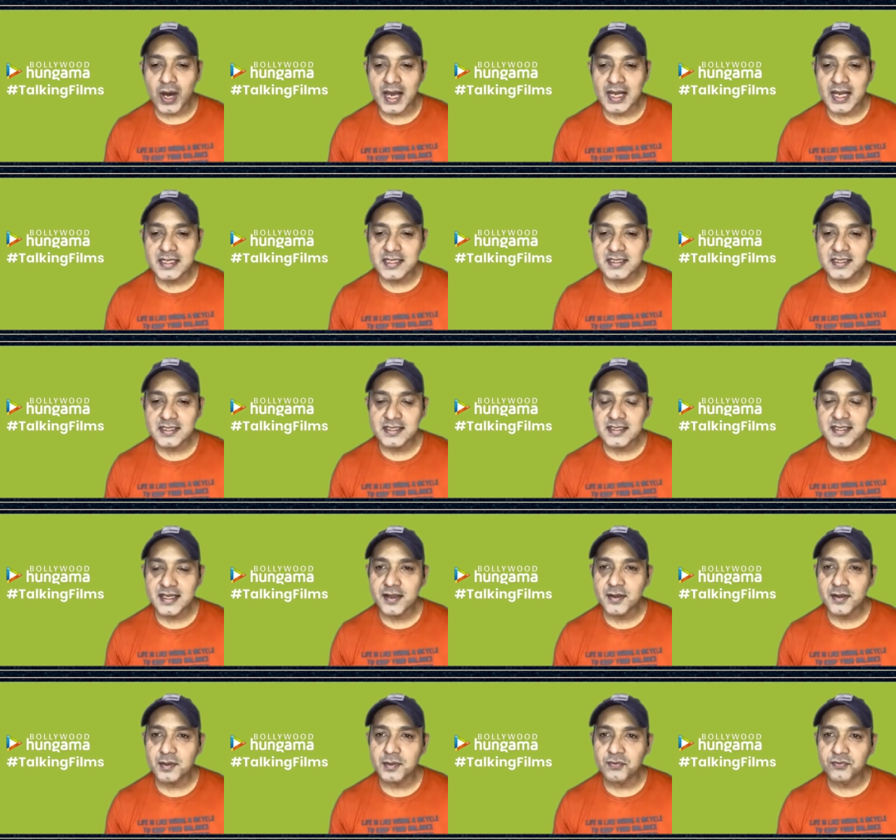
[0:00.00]
I'll just
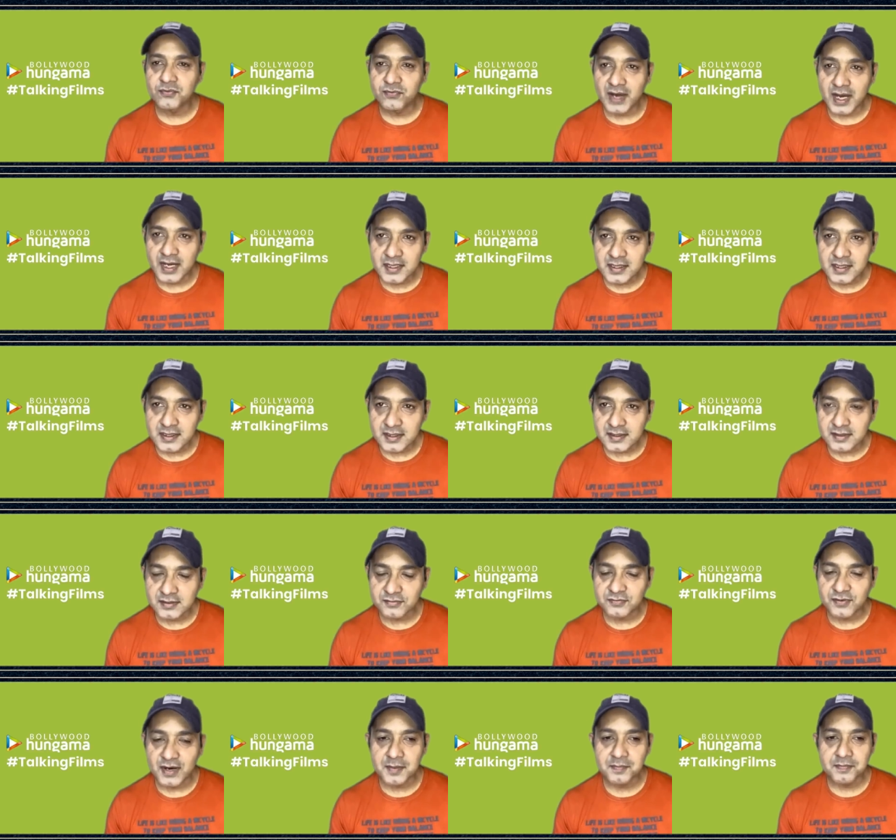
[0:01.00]
say one,
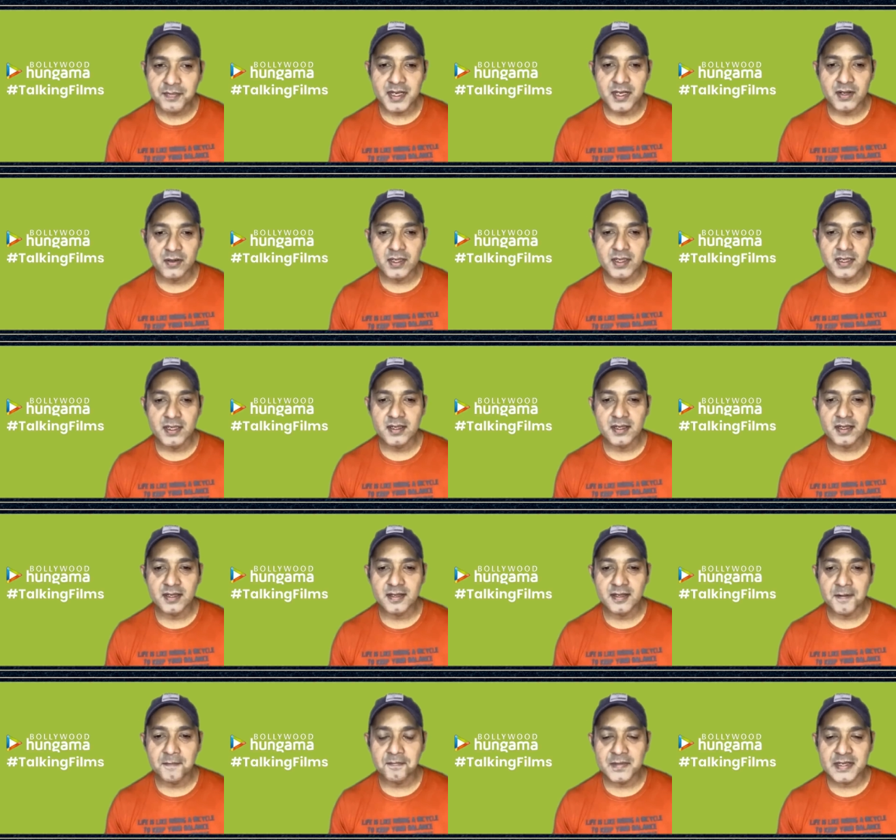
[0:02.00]
one particular
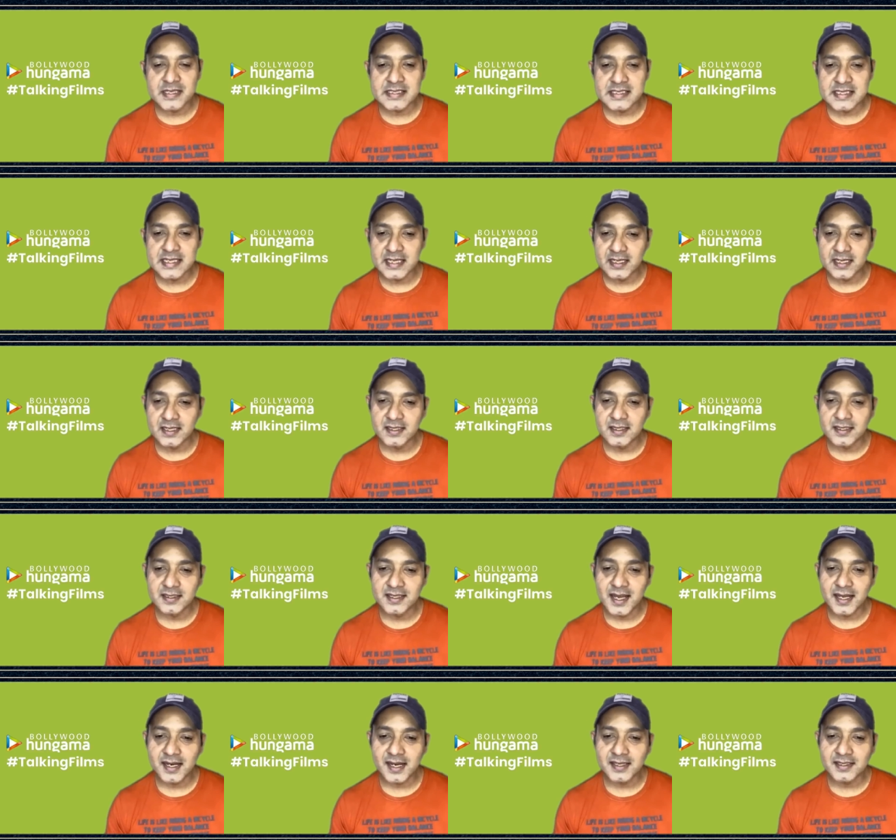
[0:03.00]
um, scene
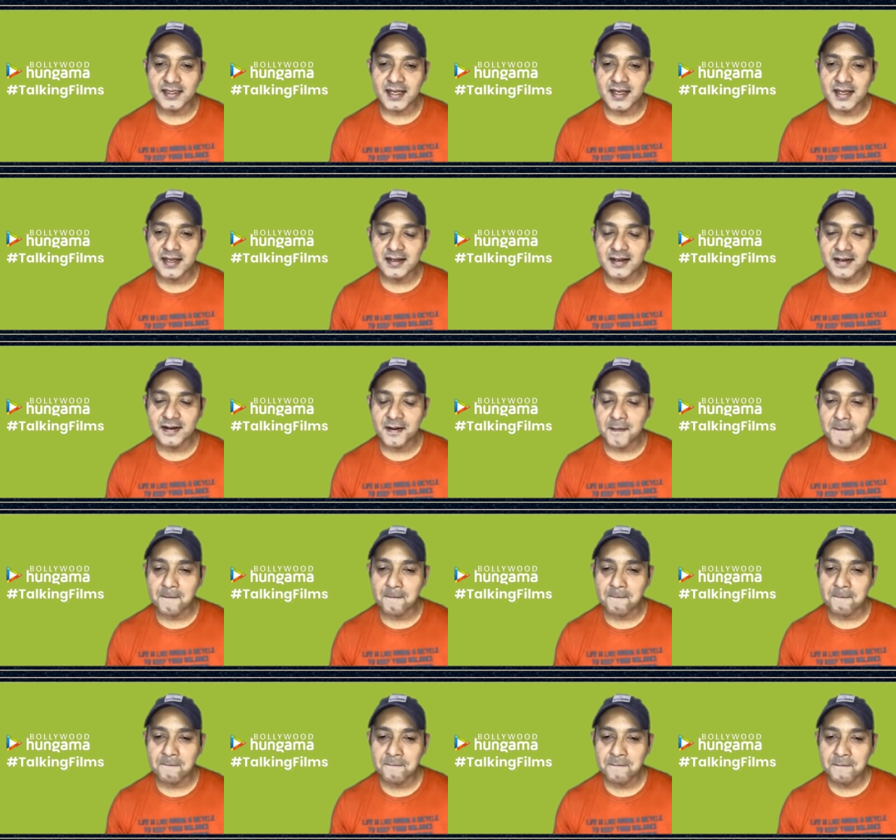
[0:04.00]
that I think
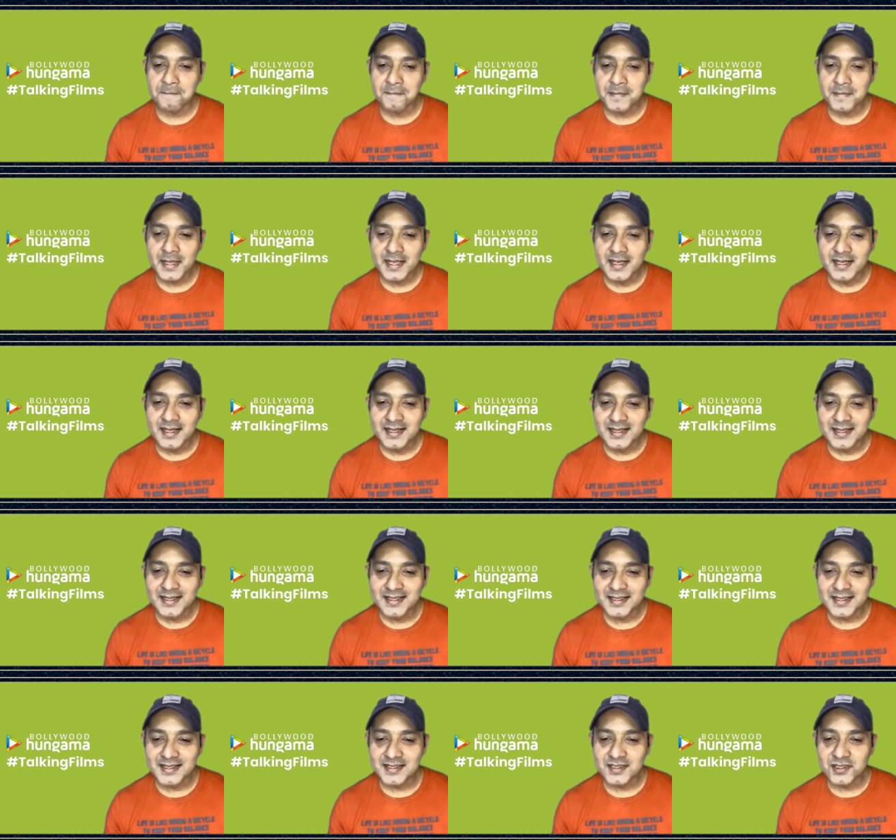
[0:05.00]
um,
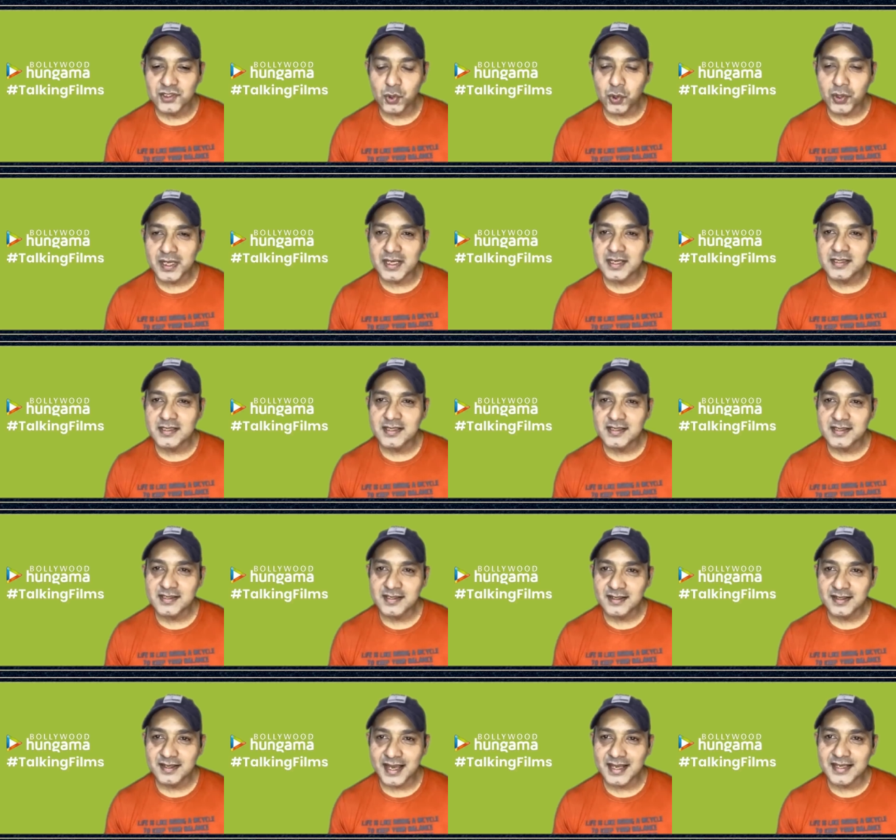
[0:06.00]
just showcases
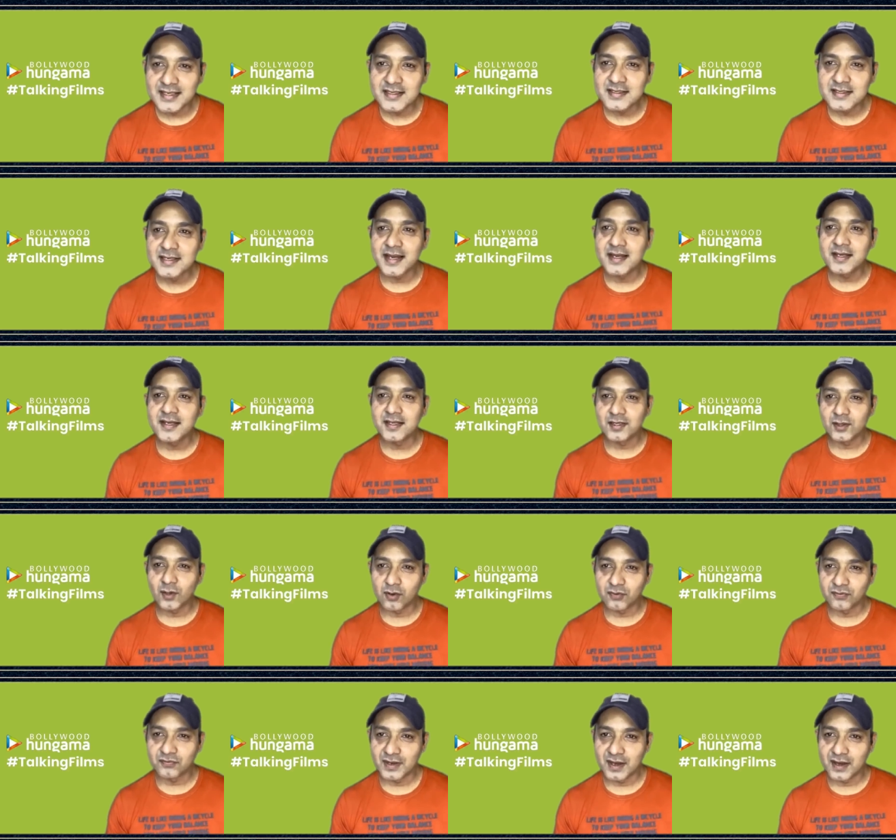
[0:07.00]
the extent
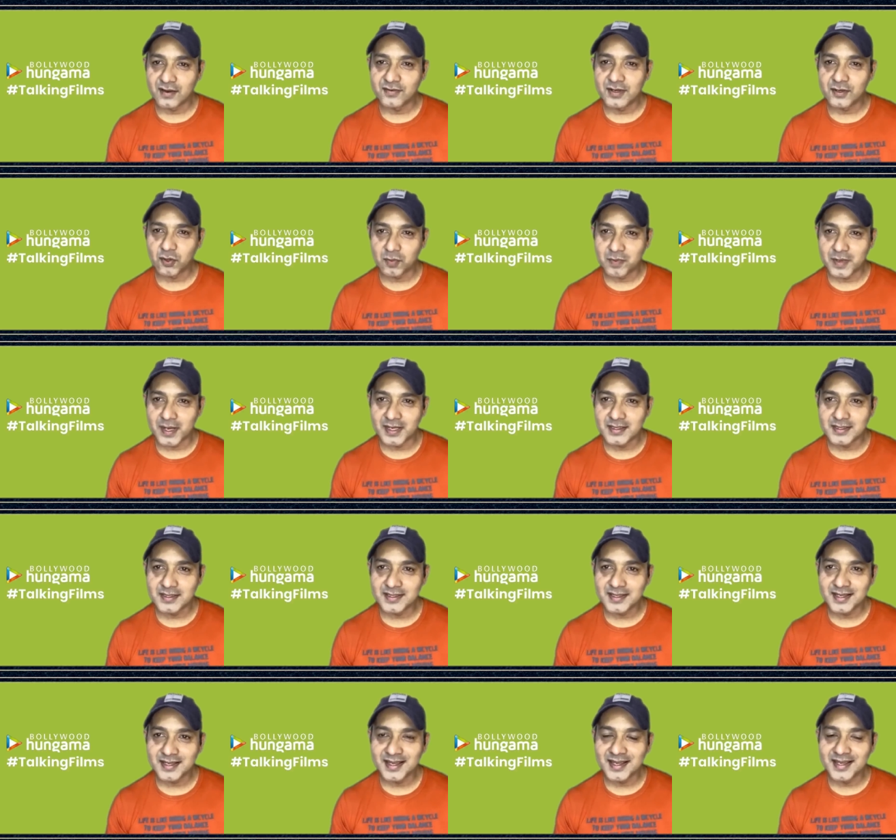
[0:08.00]
of love and
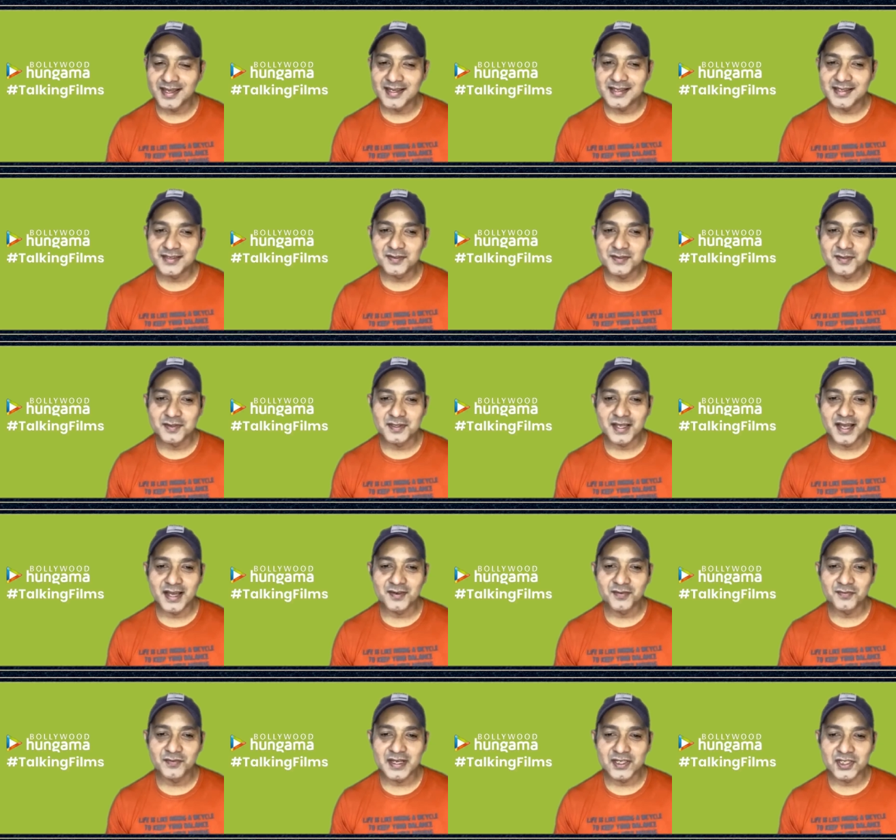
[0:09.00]
romance is that
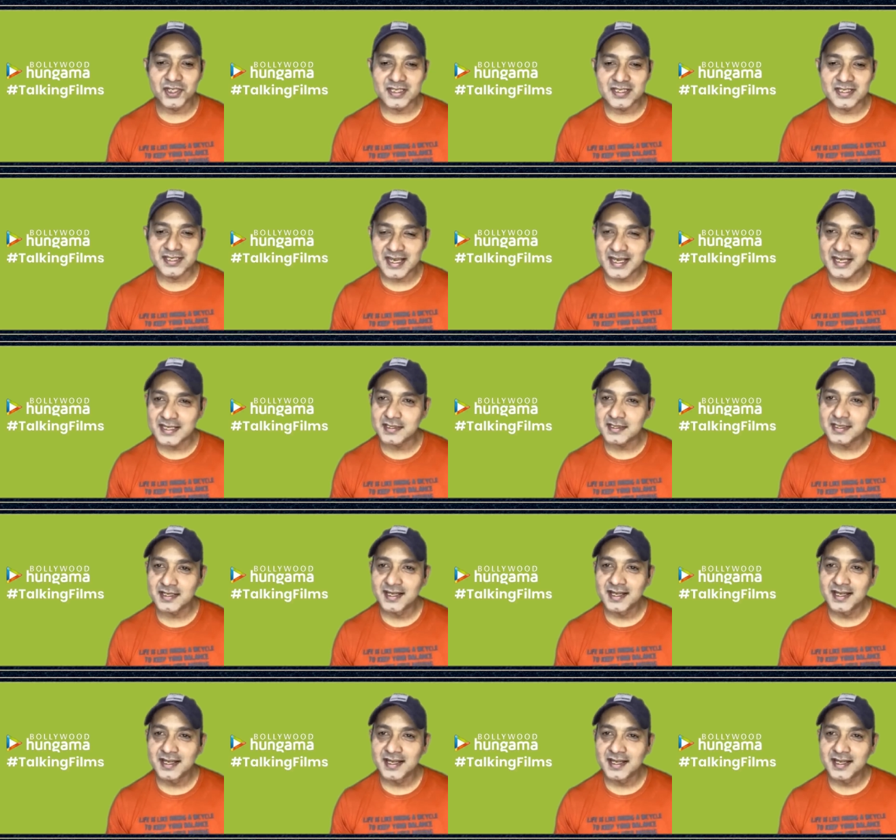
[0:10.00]
when she says